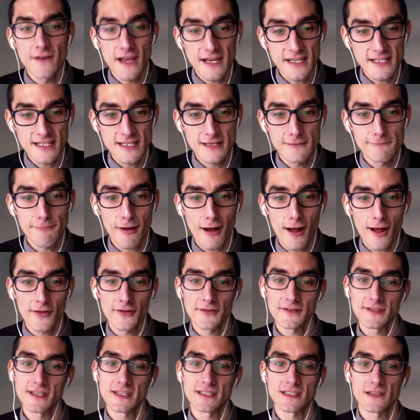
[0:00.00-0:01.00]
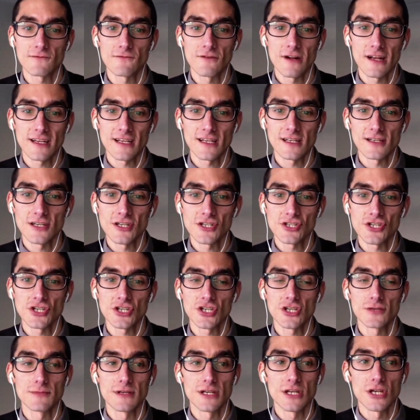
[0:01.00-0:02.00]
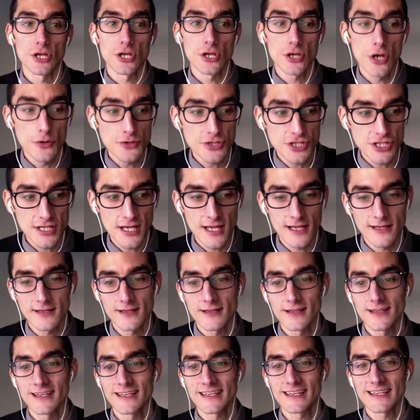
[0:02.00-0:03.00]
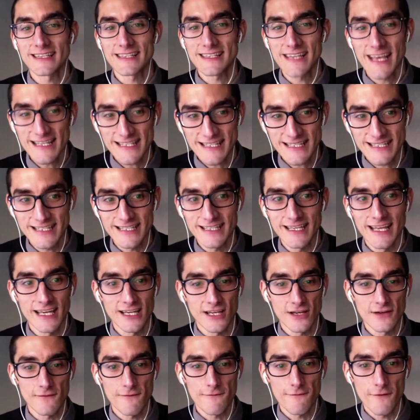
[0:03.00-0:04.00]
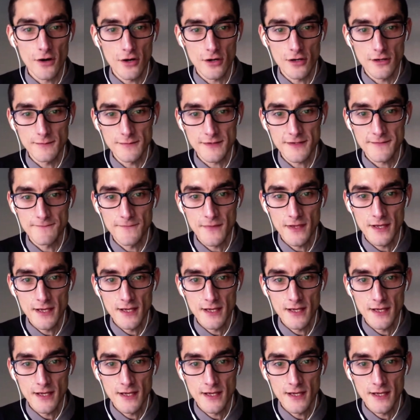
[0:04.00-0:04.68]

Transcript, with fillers: vexing politics of recognition could be negotiated, contested, and confirmed.